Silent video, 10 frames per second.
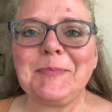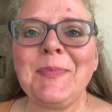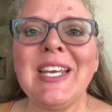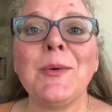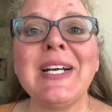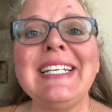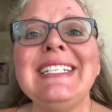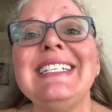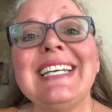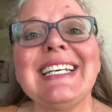I wanted to
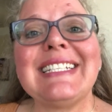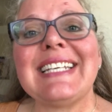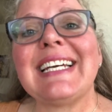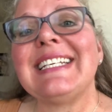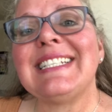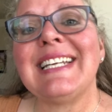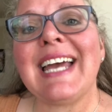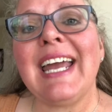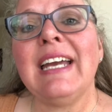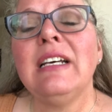take a second
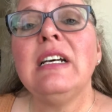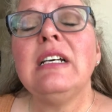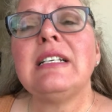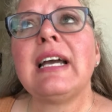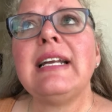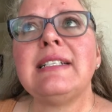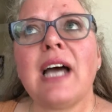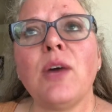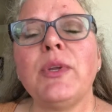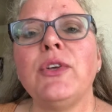today to kind of
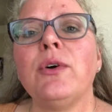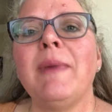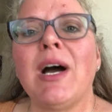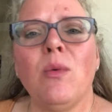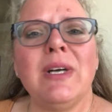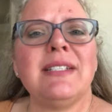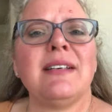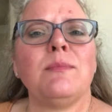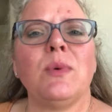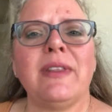talk with you about what's
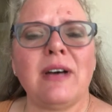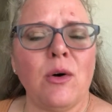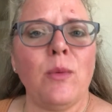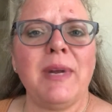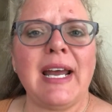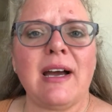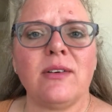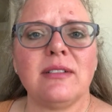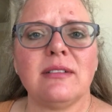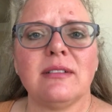up with an open
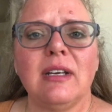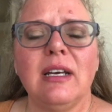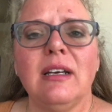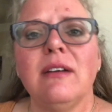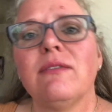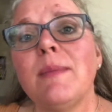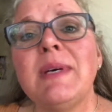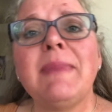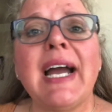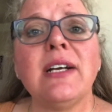house from the
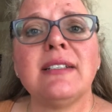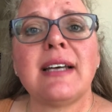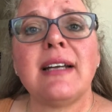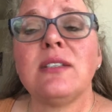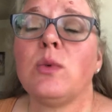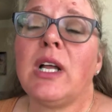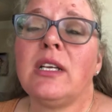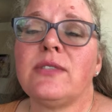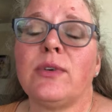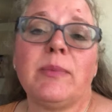buyer side as well
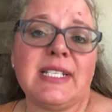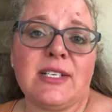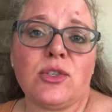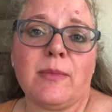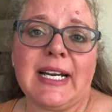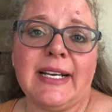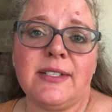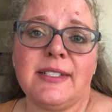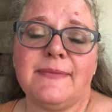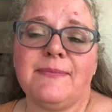as for potential
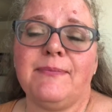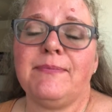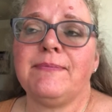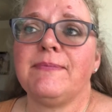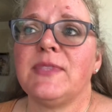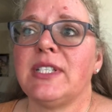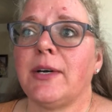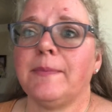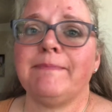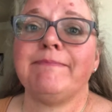buyers.
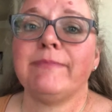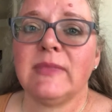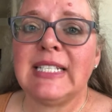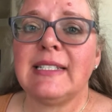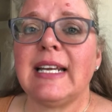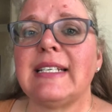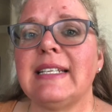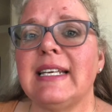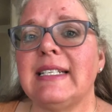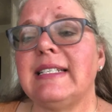So let's get to
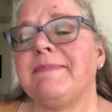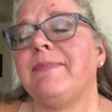this.